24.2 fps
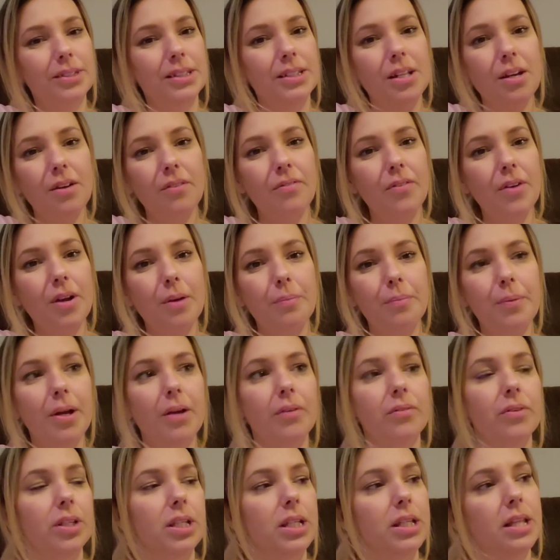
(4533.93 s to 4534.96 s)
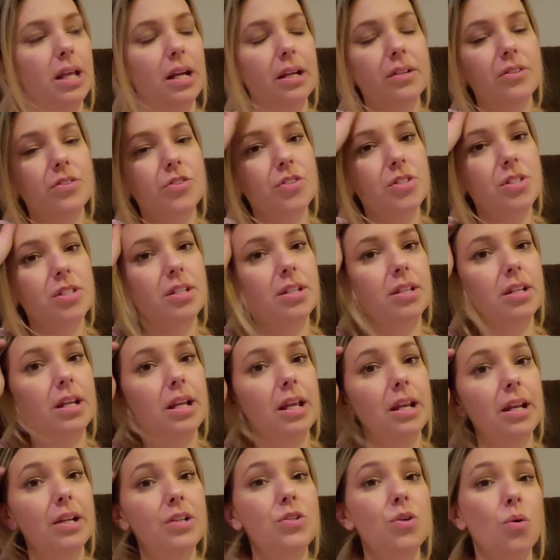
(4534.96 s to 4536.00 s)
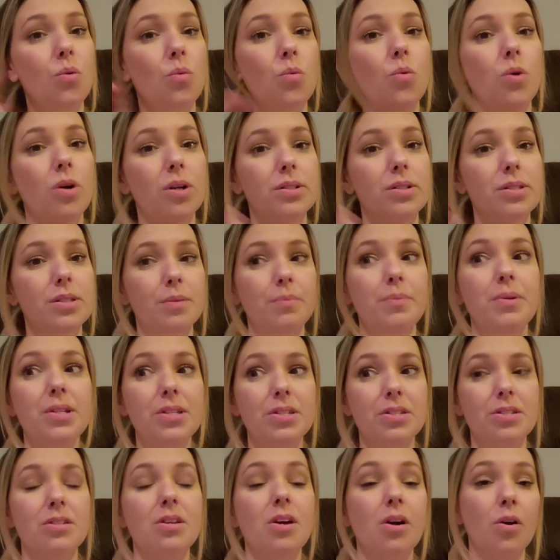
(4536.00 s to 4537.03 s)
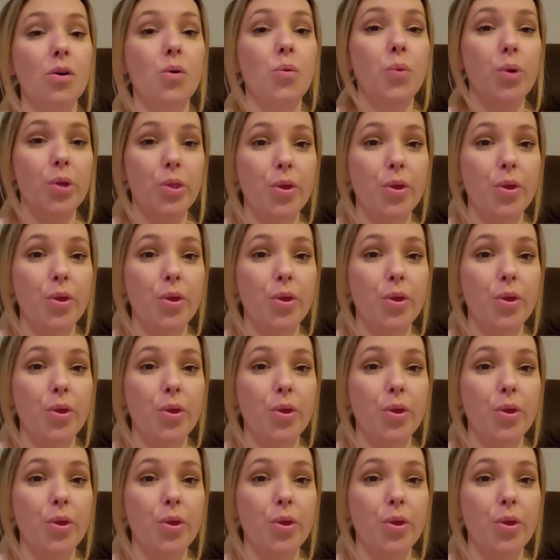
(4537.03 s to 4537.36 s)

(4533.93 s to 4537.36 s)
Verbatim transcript: stuff I'm not really that interested in and I don't want to be stuck